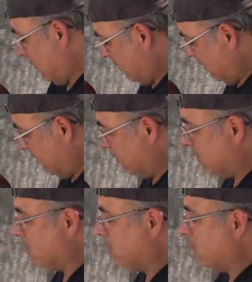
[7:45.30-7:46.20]
I
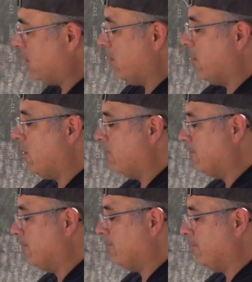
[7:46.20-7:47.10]
don't know.
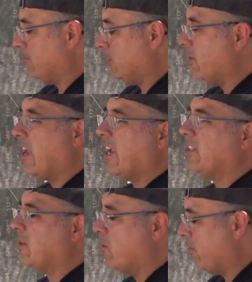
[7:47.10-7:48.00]
I'm gonna
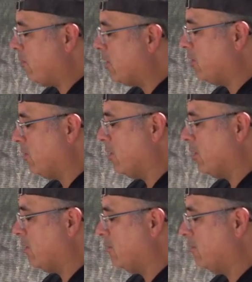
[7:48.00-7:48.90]
18-1-3 shoot
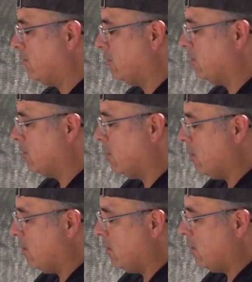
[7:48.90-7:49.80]
good.
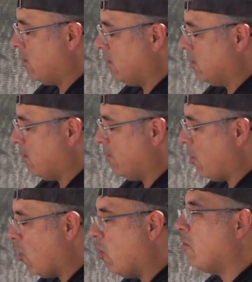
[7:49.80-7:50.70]
So I'm
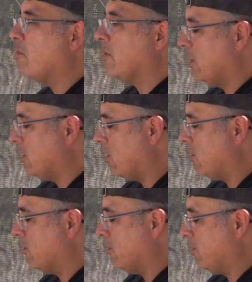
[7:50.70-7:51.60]
gonna hope that these
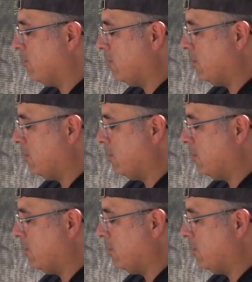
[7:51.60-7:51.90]
also do.